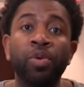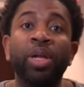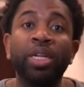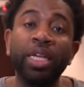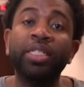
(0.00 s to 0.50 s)

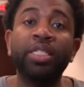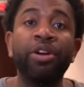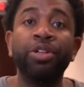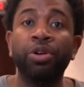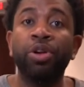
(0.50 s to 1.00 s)
What
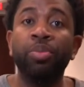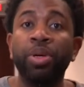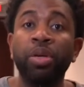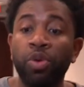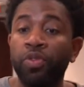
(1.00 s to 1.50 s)
Linkshare is going to
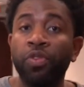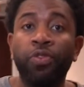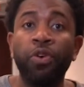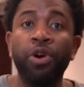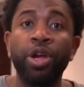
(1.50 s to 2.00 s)
be moving
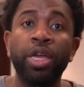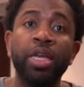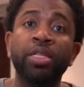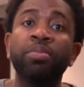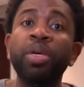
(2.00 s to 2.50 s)
forward
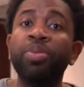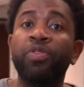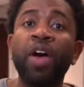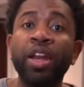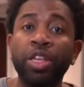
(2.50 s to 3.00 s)
is me
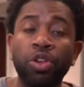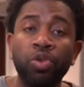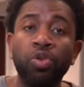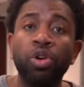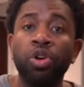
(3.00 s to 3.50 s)
providing
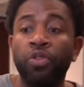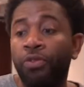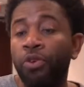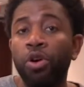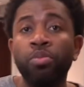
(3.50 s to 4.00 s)
you
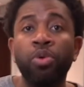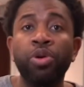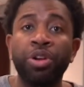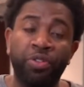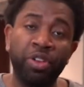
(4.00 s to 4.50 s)
4
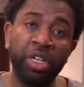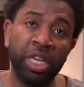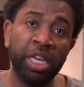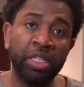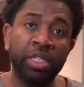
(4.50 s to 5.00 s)
more different
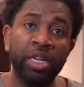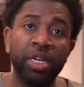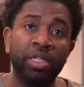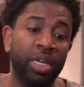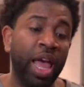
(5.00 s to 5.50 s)
links
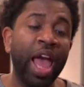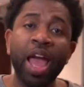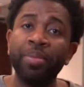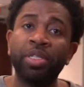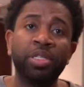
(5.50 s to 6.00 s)
to
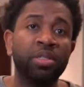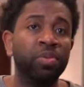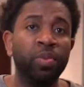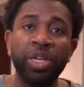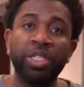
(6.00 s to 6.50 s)
apps,
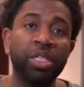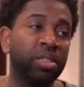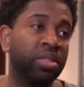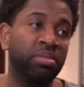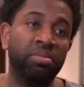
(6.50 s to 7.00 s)

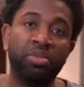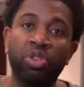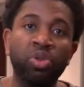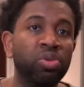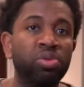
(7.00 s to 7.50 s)
widgets,
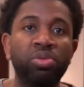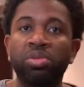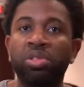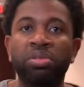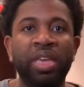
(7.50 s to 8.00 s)

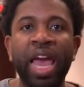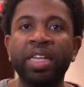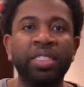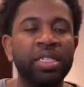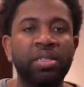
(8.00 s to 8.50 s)
tools,
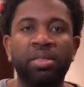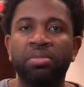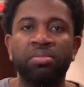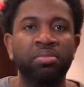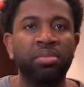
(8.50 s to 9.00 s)
gadgets,